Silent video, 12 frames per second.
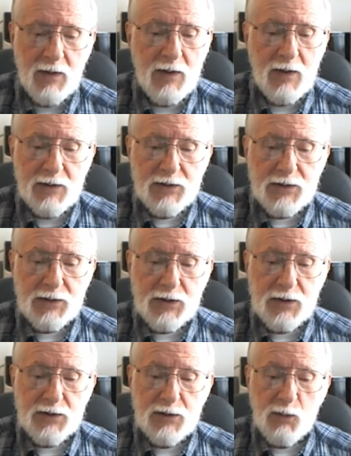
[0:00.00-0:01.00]
such
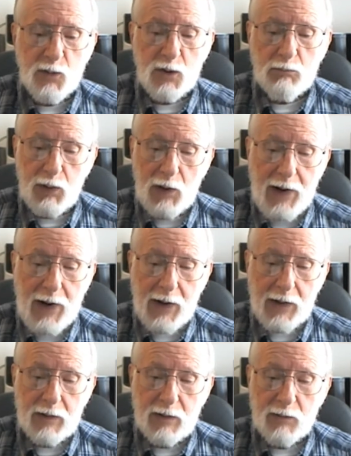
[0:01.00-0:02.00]
as the word black
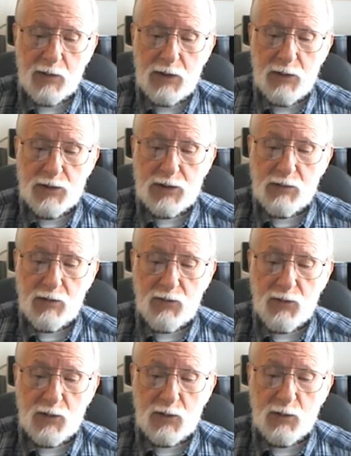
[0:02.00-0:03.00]
when used to
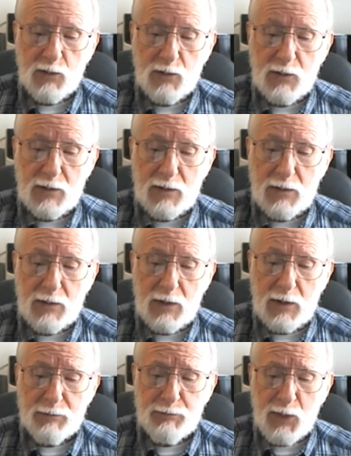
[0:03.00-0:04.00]
refer to
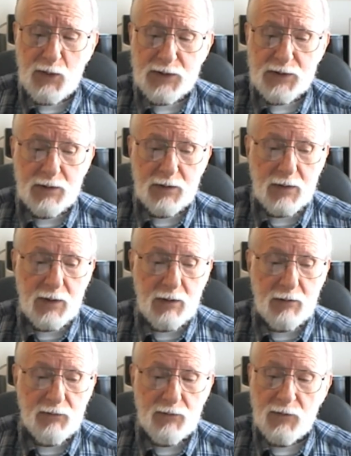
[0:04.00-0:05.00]
a person of